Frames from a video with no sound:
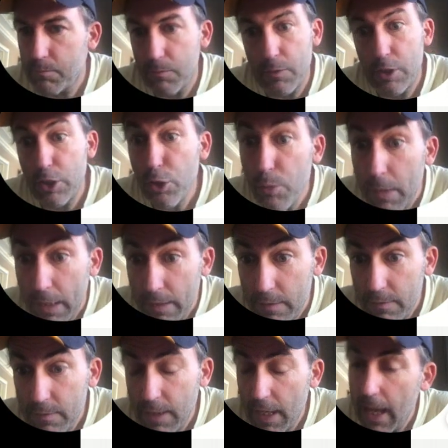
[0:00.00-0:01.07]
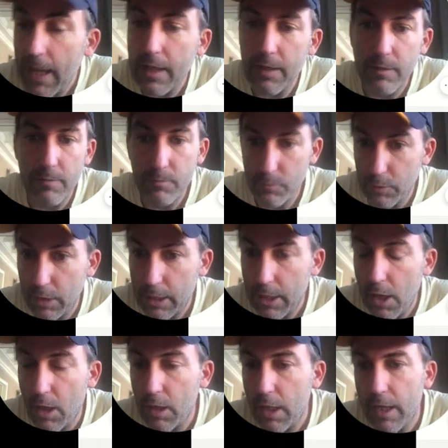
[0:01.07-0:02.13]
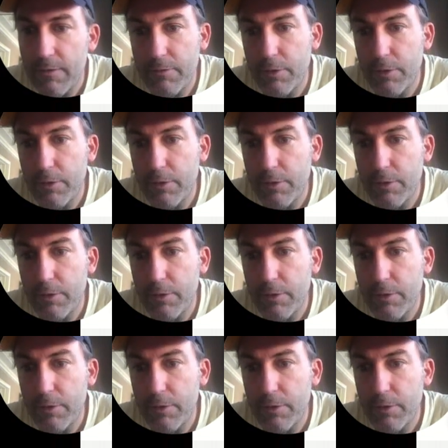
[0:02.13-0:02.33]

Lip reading: Humans and really all life